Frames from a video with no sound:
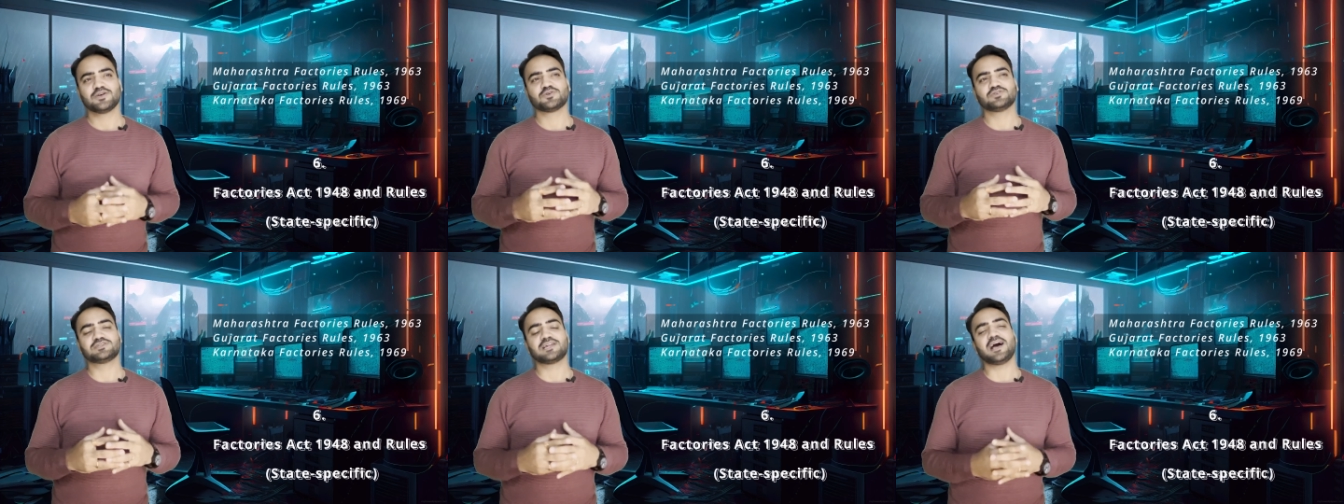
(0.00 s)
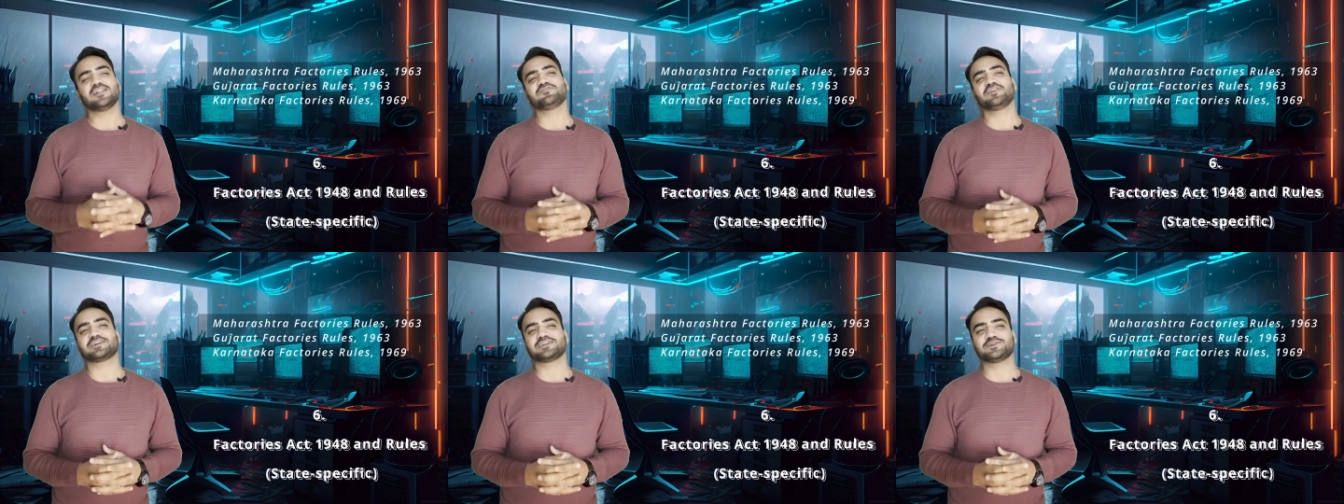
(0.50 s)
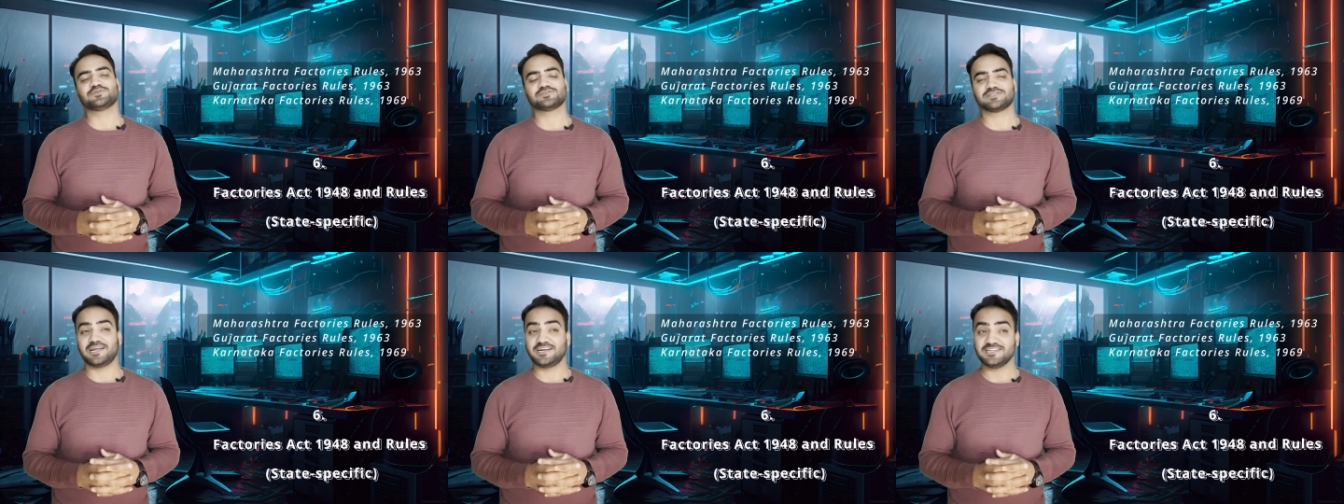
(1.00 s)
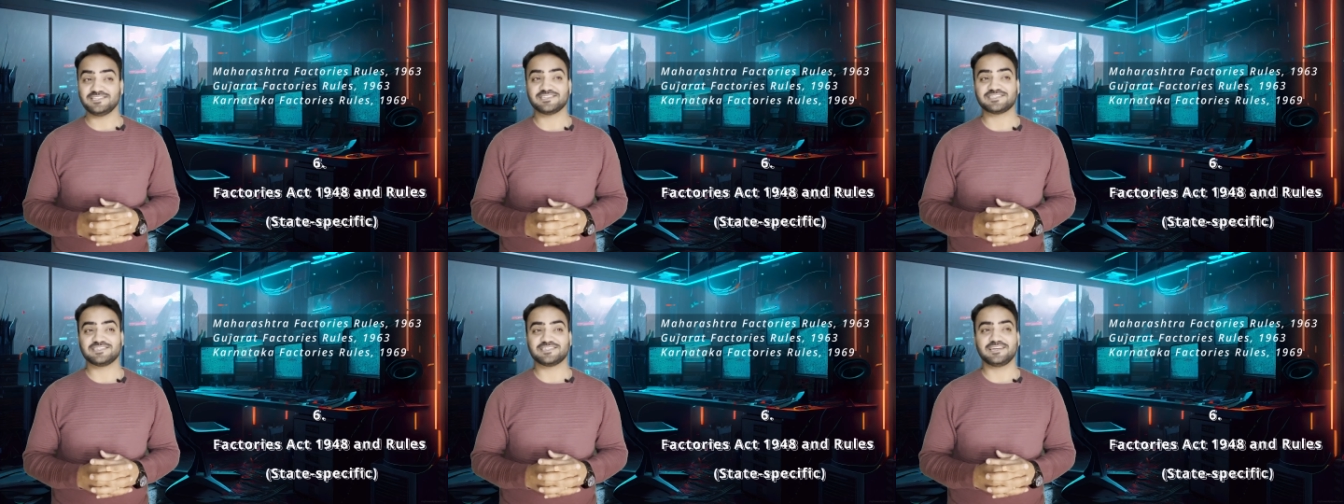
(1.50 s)
Gujarat Factory Rules
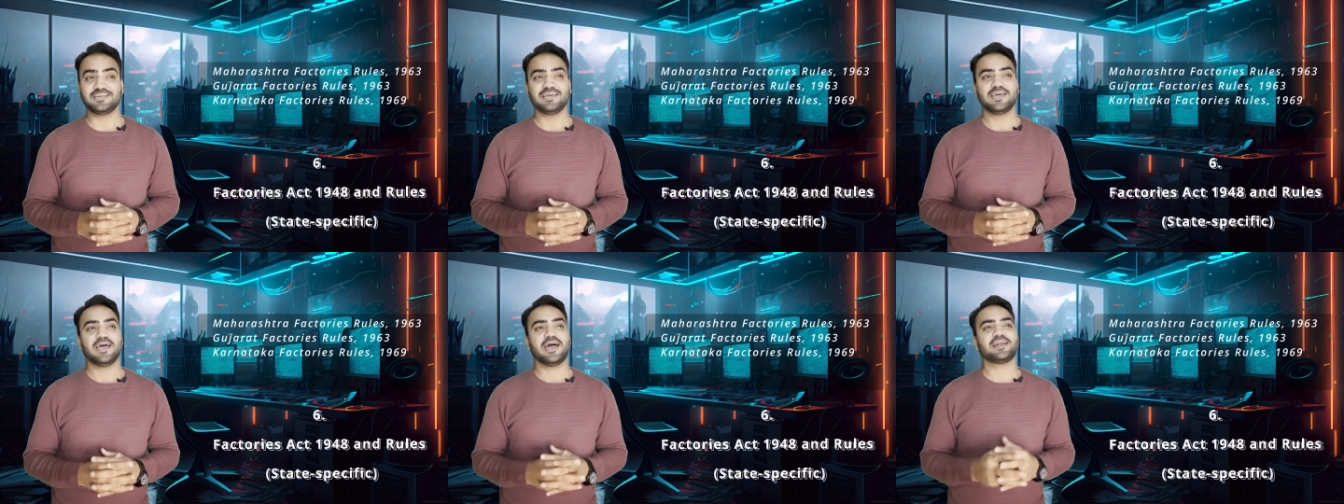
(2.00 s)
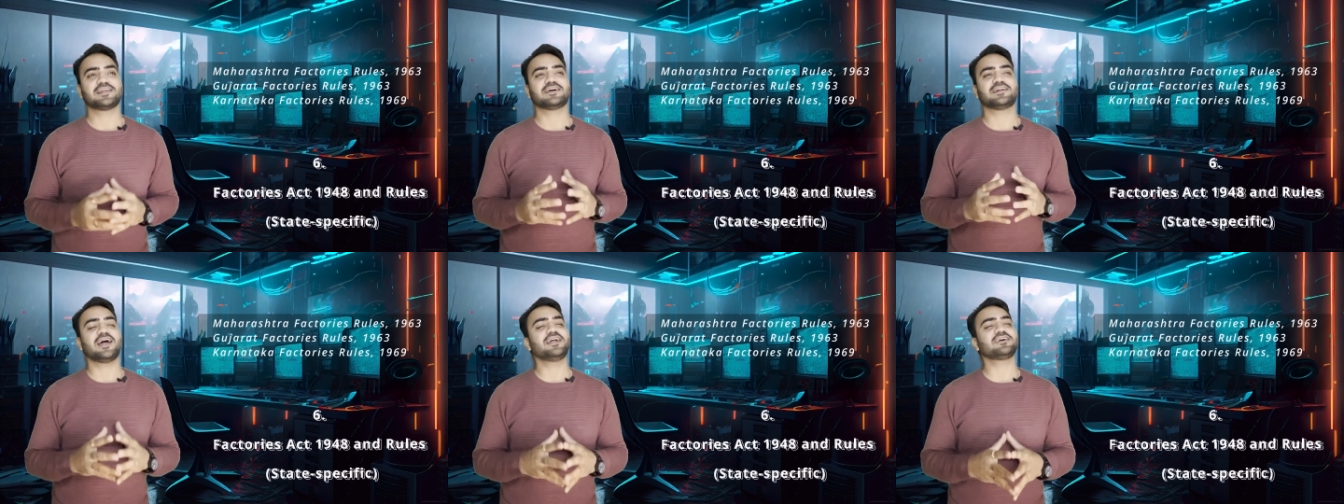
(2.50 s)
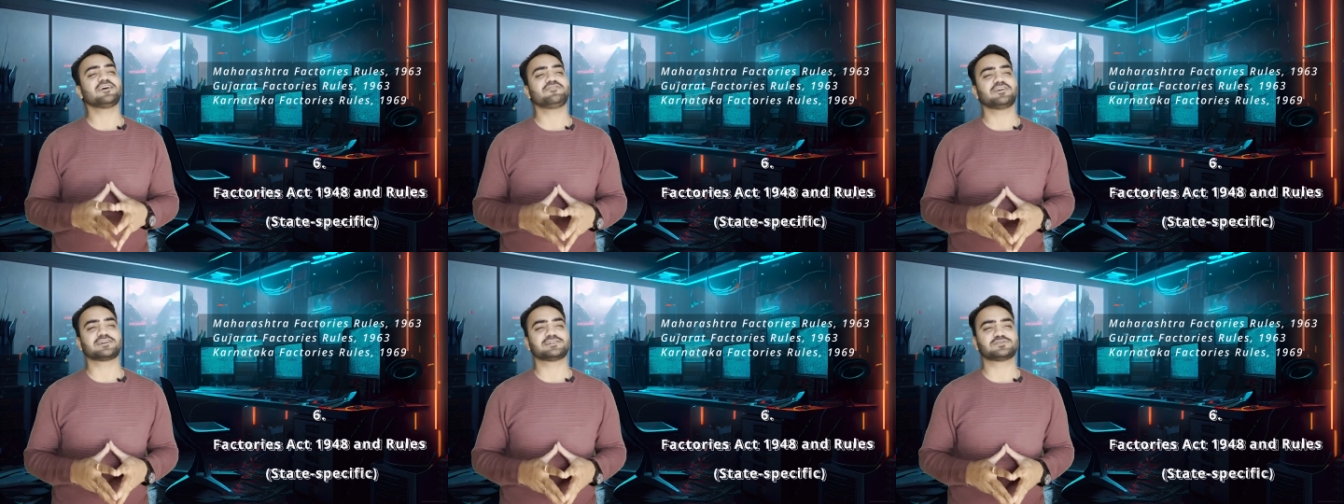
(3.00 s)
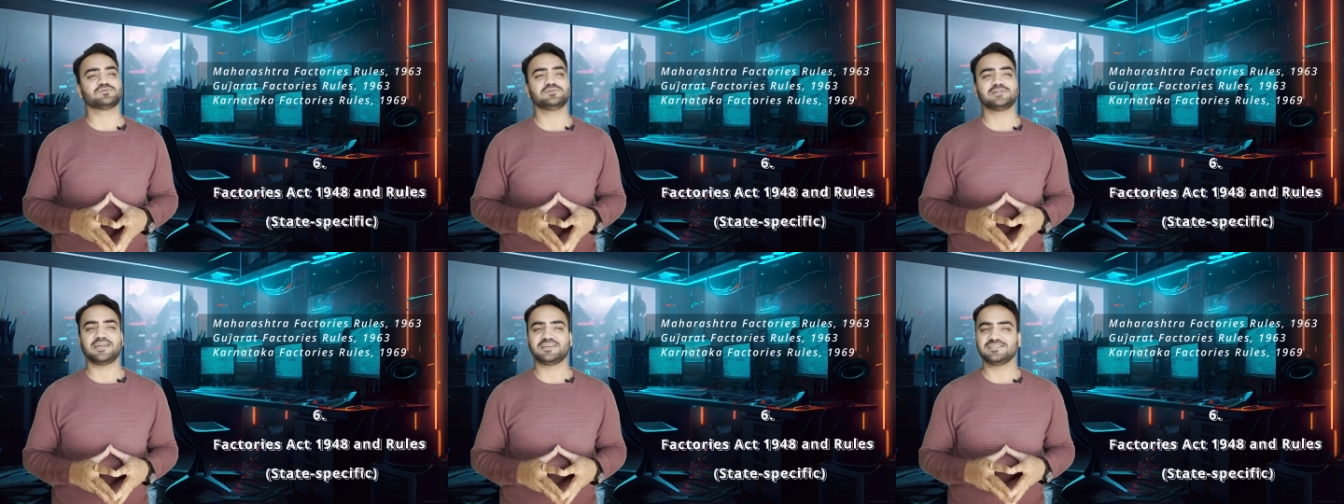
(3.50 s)
1963 and Karnataka Factories Rule
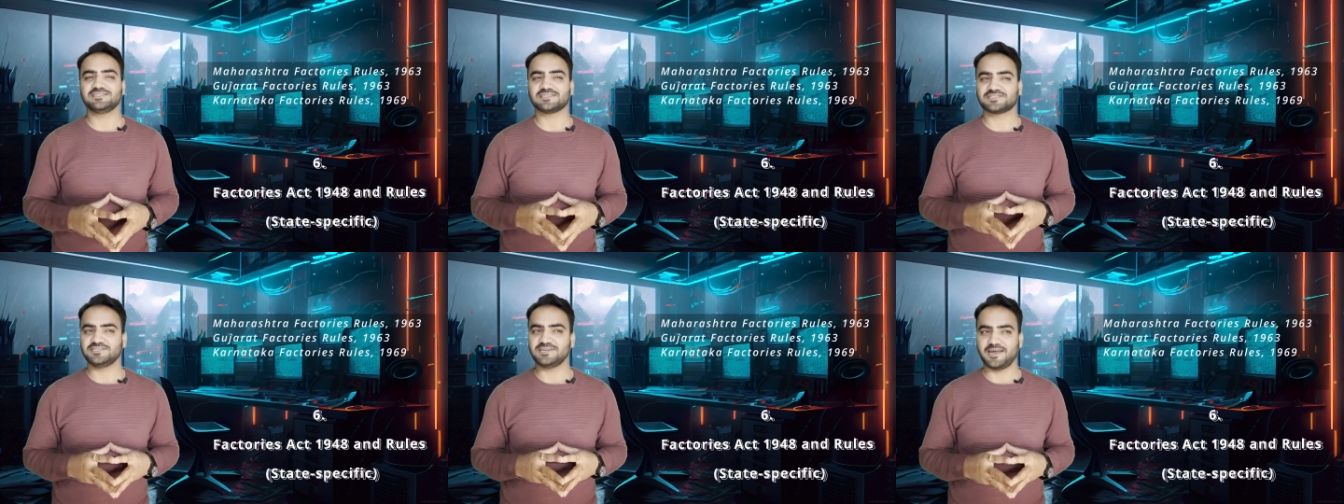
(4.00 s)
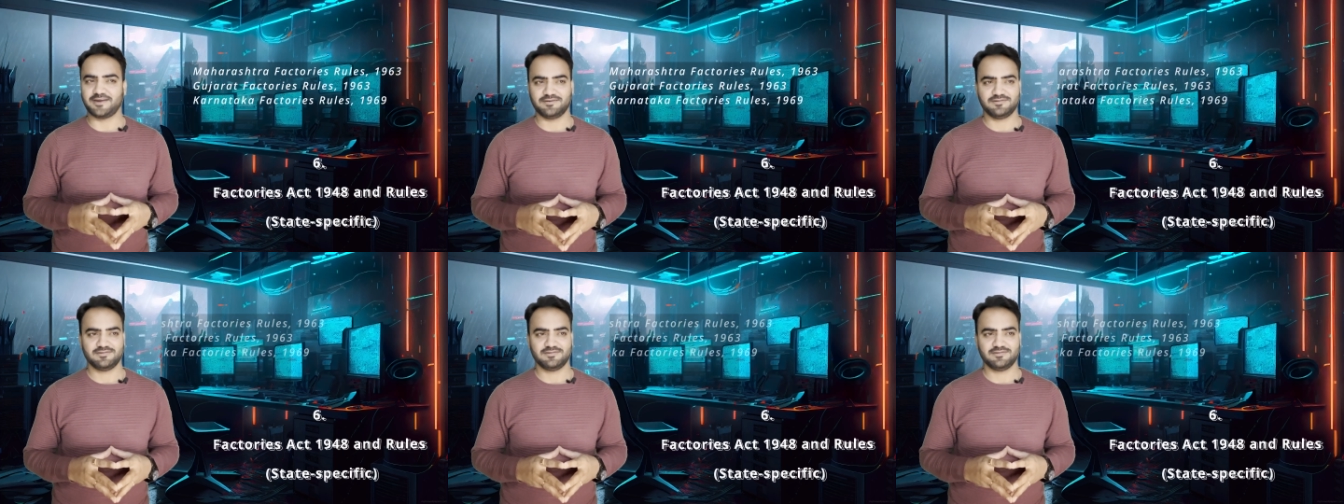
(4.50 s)
1969.